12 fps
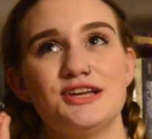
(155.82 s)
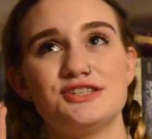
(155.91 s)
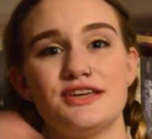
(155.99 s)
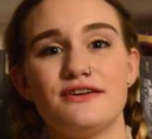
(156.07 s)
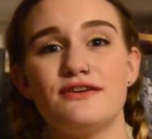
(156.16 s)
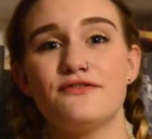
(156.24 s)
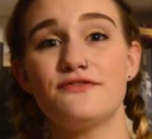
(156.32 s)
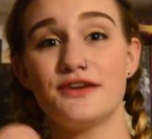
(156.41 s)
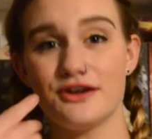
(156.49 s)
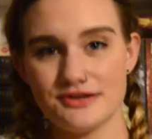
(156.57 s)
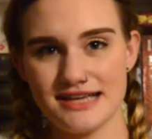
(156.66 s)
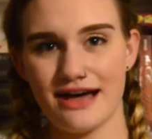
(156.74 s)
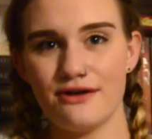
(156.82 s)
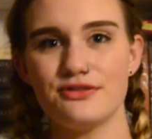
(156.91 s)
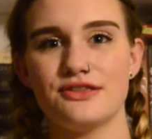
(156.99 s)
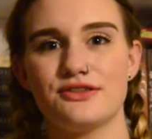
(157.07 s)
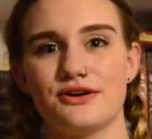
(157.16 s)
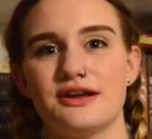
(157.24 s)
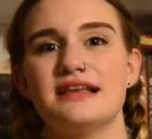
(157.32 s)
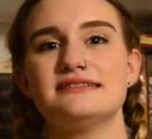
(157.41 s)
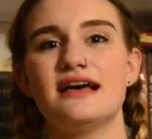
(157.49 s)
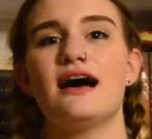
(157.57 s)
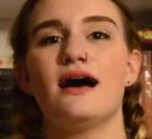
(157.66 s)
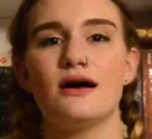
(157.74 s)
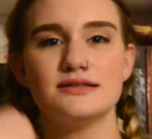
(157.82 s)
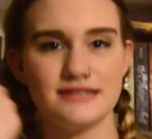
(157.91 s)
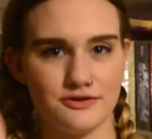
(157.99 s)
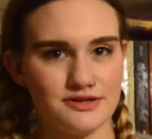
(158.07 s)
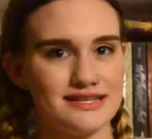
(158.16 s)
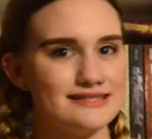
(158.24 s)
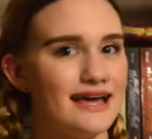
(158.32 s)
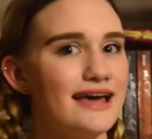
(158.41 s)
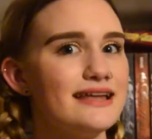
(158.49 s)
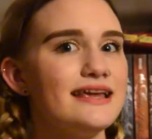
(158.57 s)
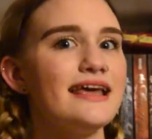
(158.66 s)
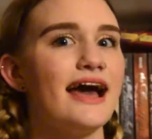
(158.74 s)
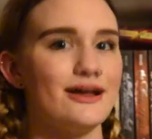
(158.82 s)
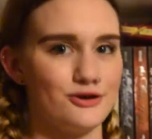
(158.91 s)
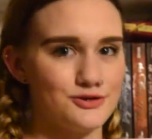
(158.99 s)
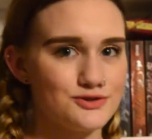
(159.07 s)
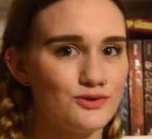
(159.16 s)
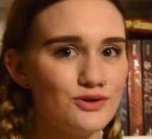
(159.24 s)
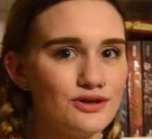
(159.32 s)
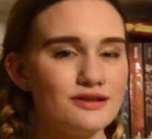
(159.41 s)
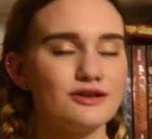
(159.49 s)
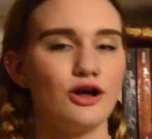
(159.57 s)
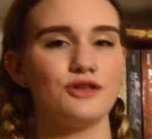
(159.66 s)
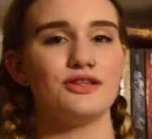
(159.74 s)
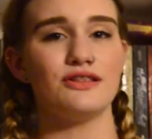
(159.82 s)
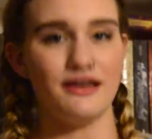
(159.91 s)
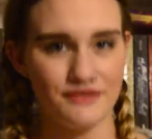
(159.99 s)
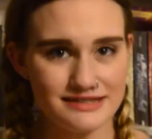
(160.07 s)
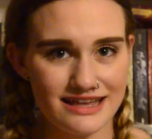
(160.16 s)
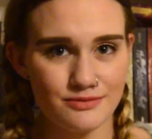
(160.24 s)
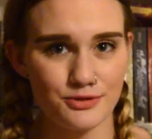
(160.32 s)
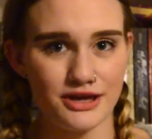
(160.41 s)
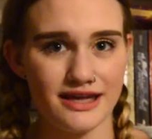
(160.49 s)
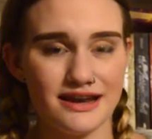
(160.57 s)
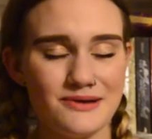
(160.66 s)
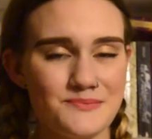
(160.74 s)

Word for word: she figures out that there is a secret society at her school called the Life and Death Brigade.